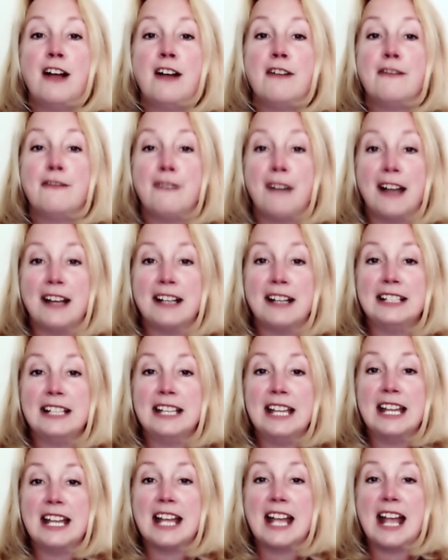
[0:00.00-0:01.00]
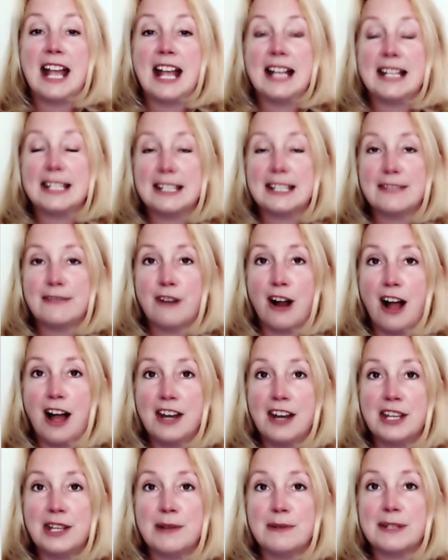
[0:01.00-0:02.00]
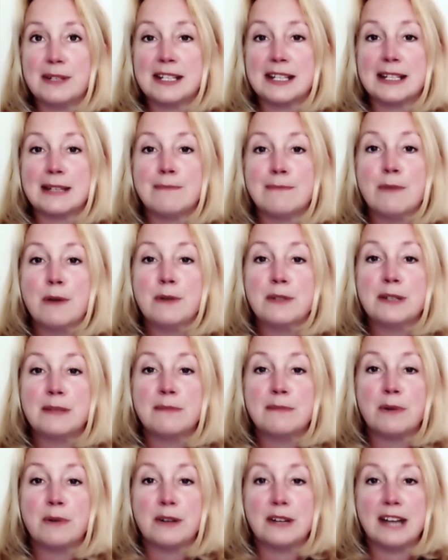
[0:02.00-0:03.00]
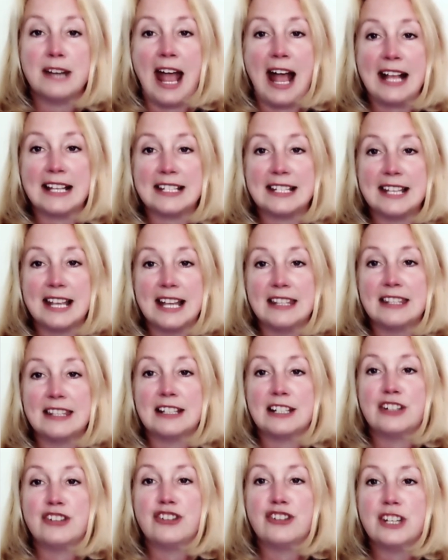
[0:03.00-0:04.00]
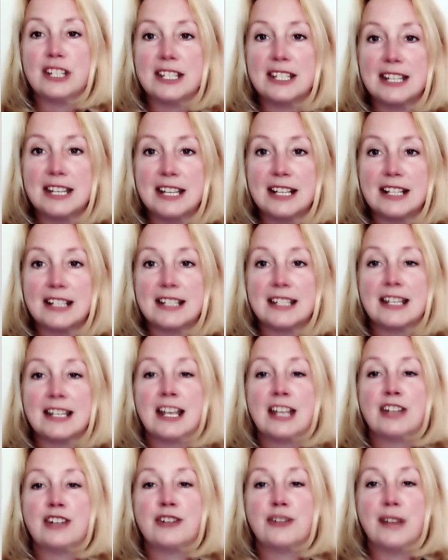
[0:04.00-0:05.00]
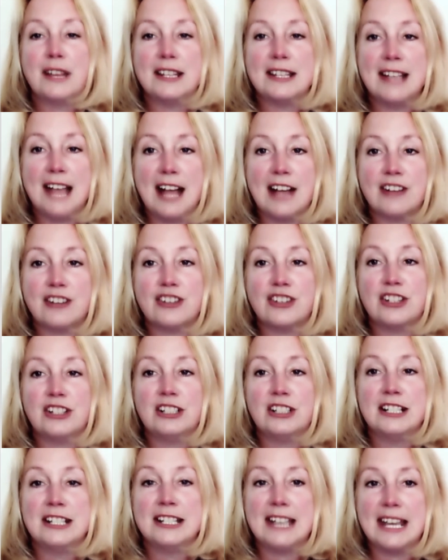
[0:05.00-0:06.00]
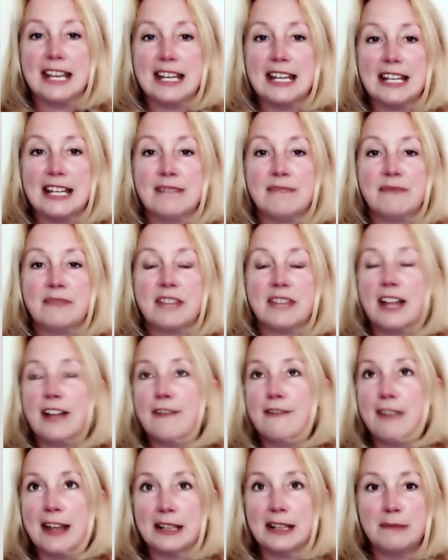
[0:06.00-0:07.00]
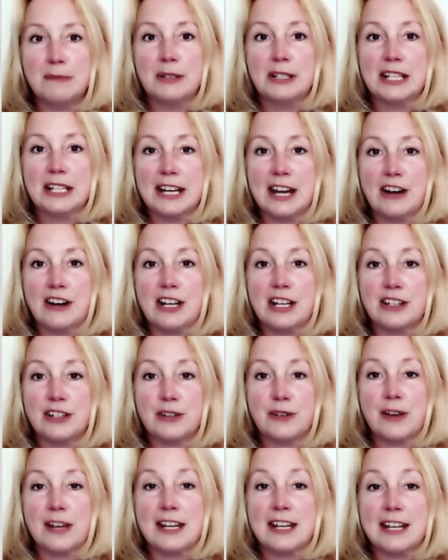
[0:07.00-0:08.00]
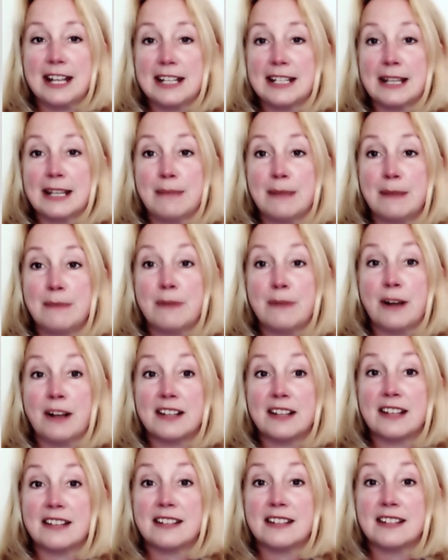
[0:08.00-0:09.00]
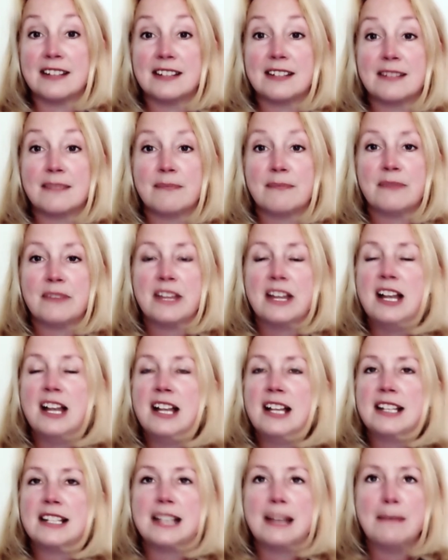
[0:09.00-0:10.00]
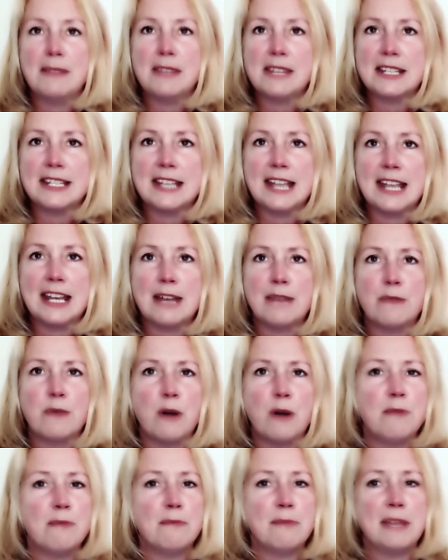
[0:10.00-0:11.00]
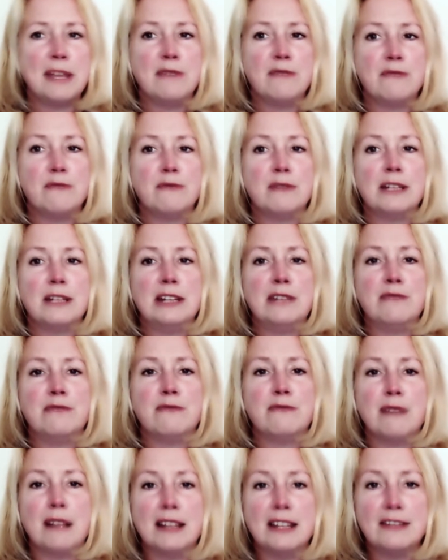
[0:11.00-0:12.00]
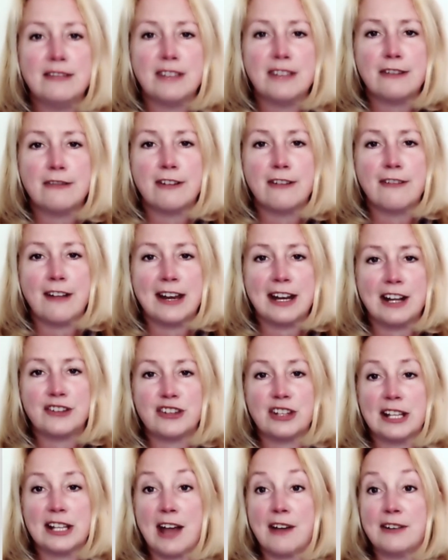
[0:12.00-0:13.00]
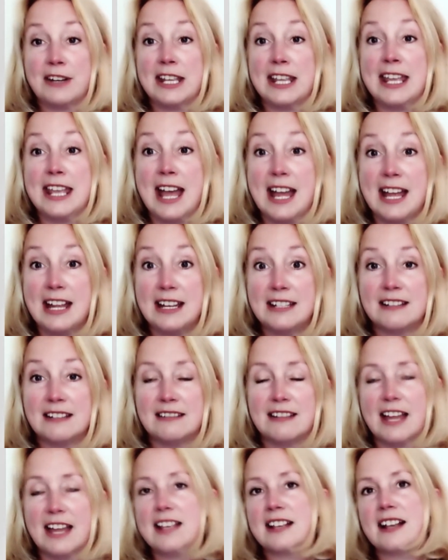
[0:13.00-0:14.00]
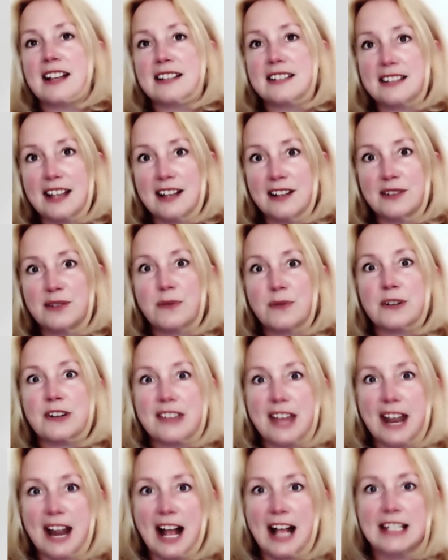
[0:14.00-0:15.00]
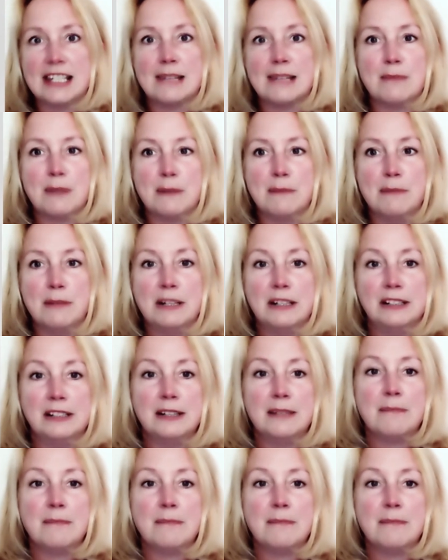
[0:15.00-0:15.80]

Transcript: Finally, S/4HANA uses its most important asset, the logistics transactional data available in our integrated SAP processes. Some of this data won't be really relevant for financial accounting yet, like a sales order that hasn't been billed,